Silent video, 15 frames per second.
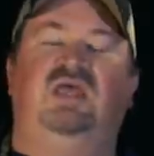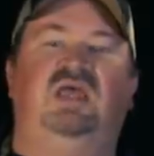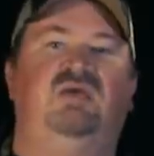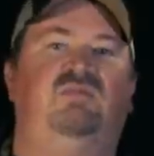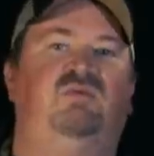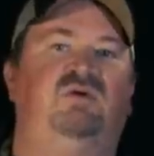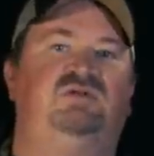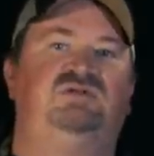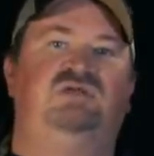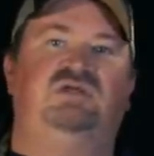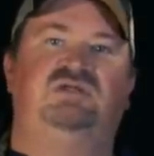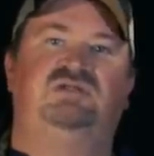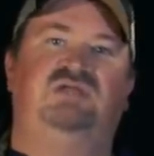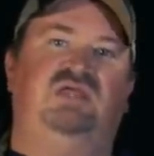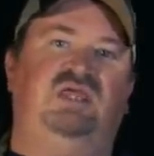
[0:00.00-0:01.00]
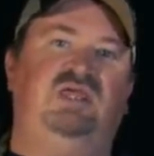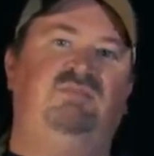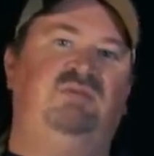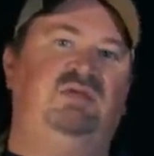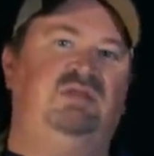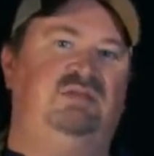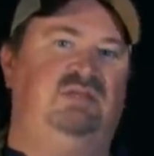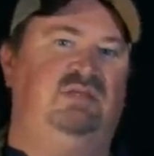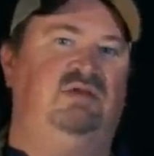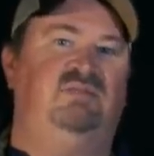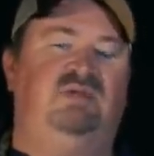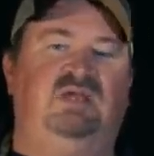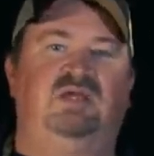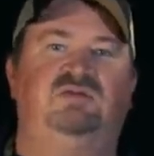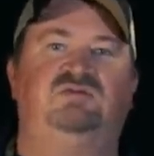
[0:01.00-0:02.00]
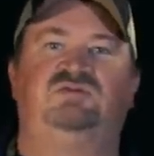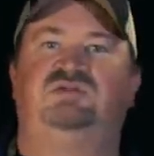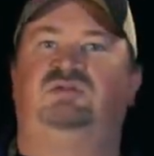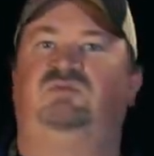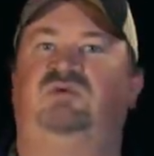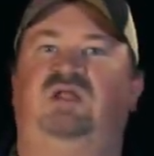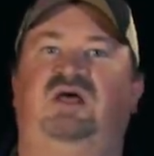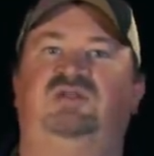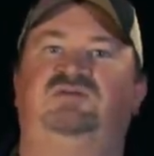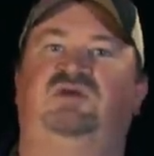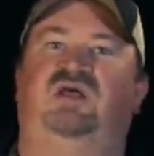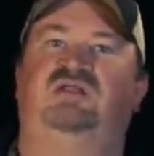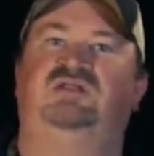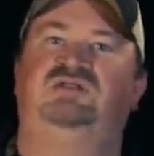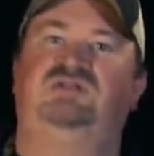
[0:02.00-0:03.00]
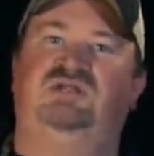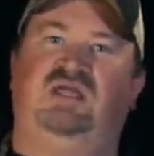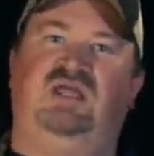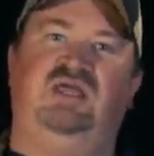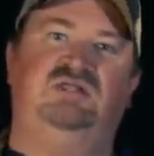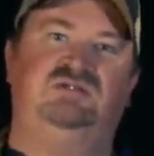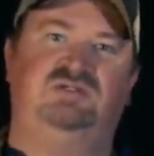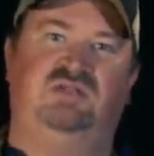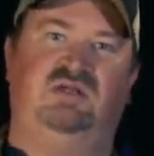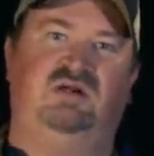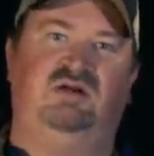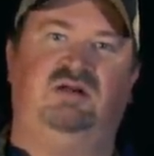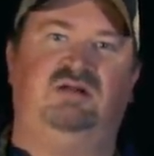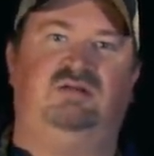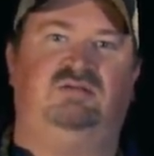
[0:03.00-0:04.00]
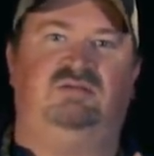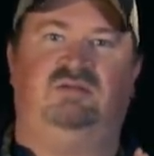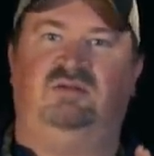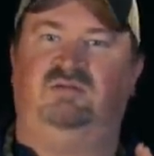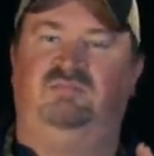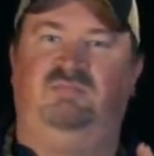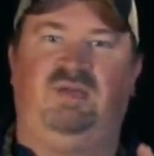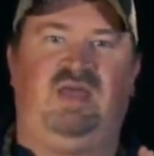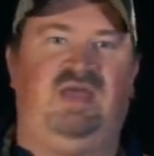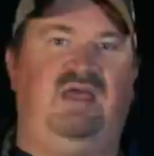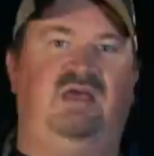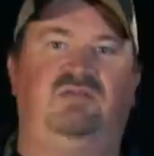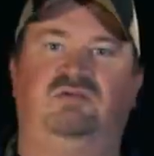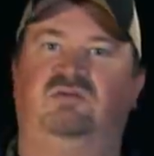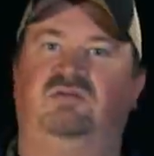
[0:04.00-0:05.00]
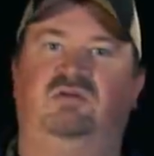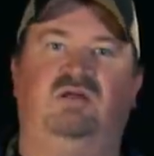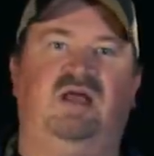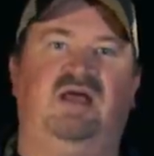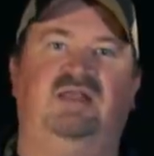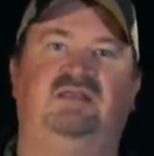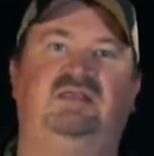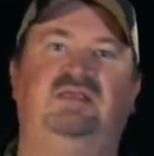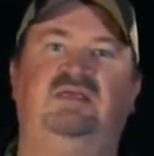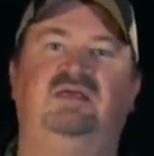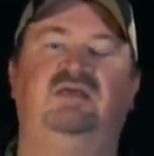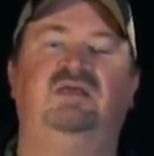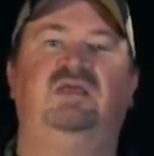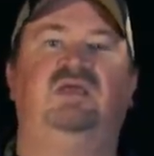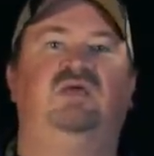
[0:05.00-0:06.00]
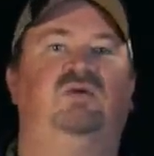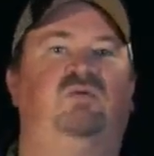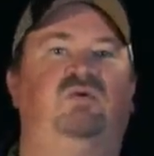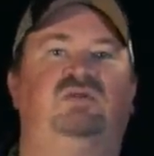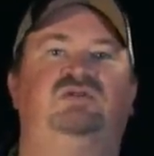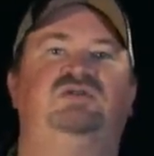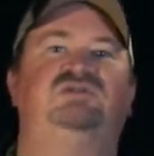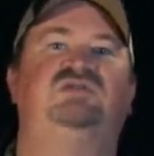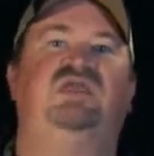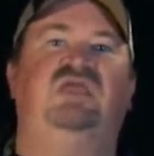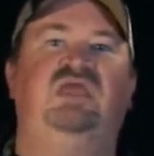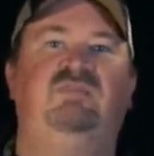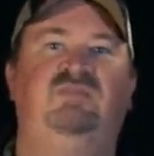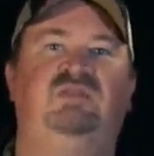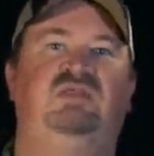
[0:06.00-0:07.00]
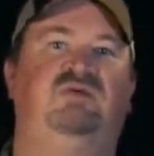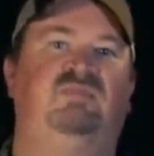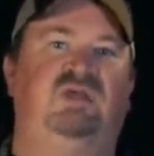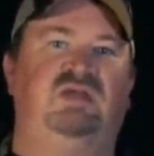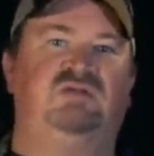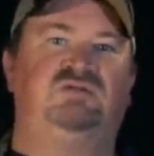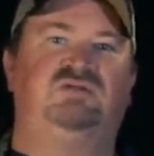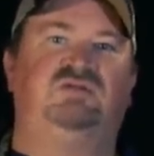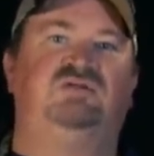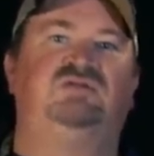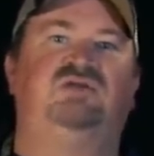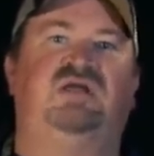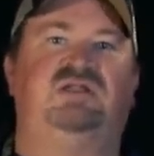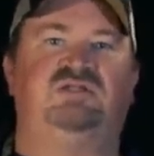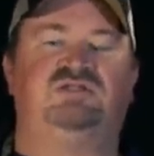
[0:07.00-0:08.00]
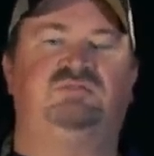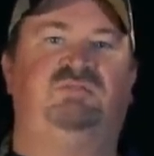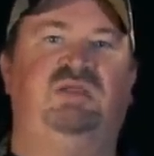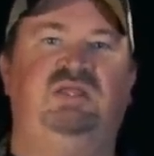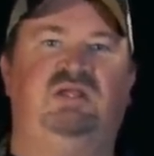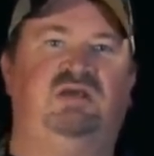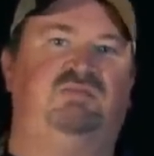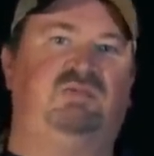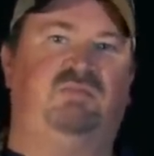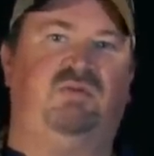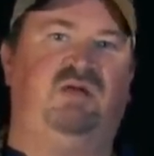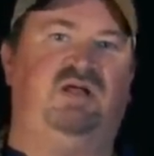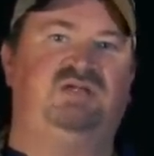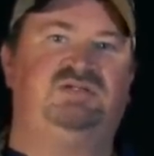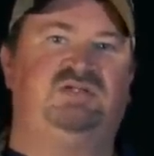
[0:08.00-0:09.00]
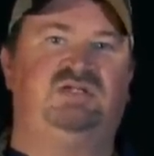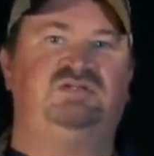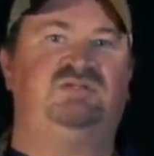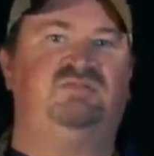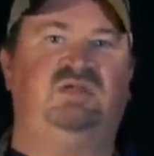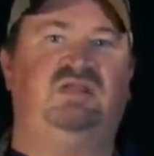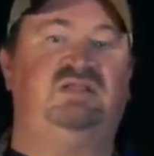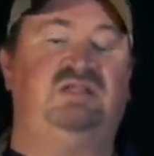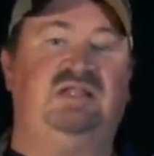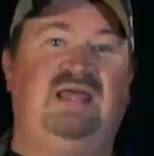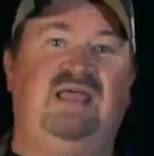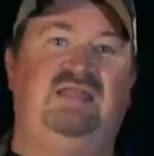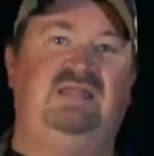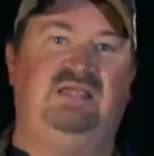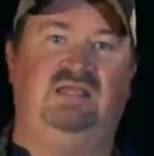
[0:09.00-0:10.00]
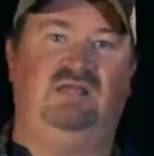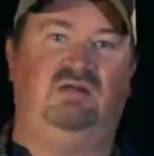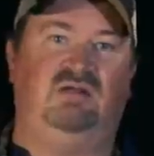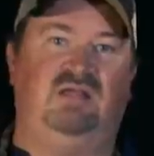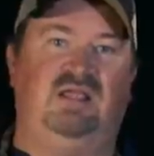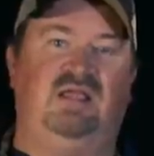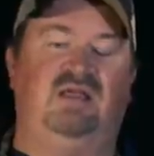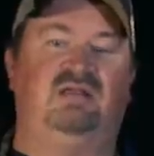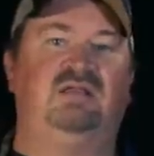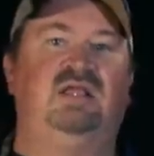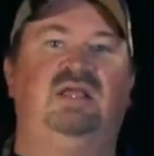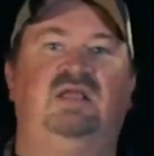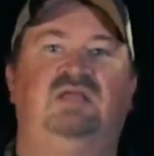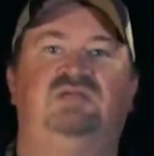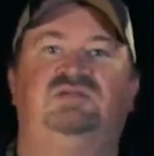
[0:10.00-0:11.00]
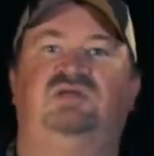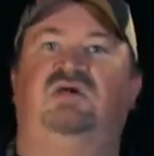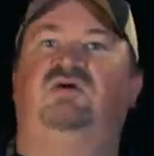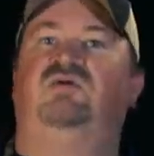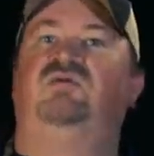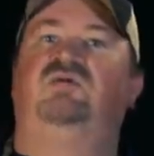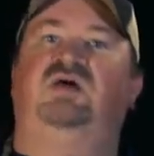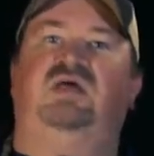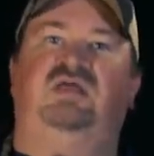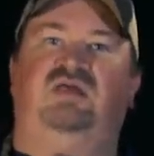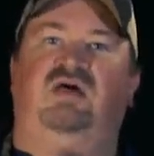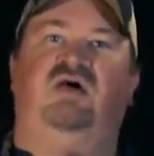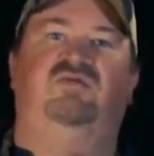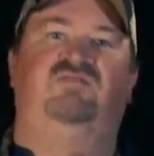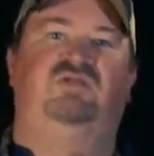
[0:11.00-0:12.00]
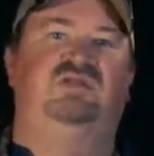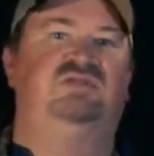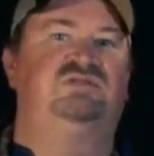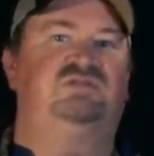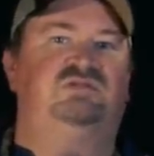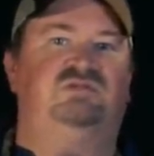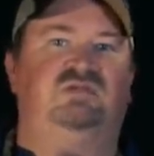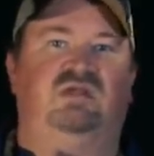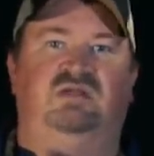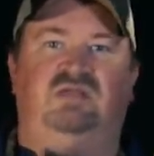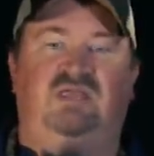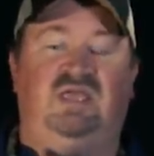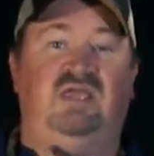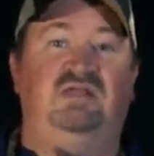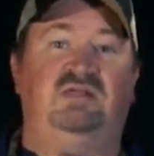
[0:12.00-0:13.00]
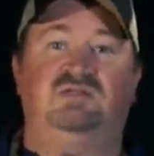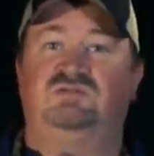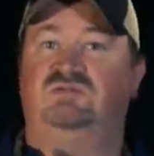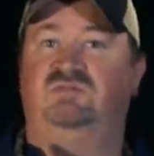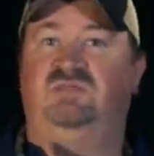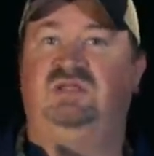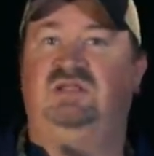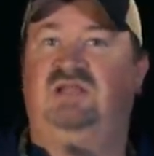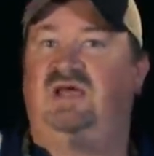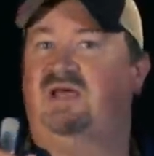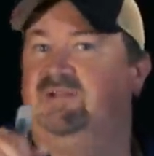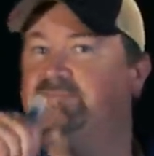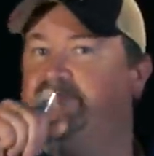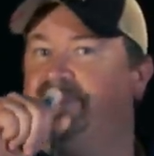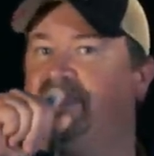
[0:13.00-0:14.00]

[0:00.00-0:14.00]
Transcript: and we're just keeping them interested. We're not trying to change their their path or their idea. We're just keeping them interested in trying to speed up the process of getting the landing gear down. So a confidence uh, cadence would be like,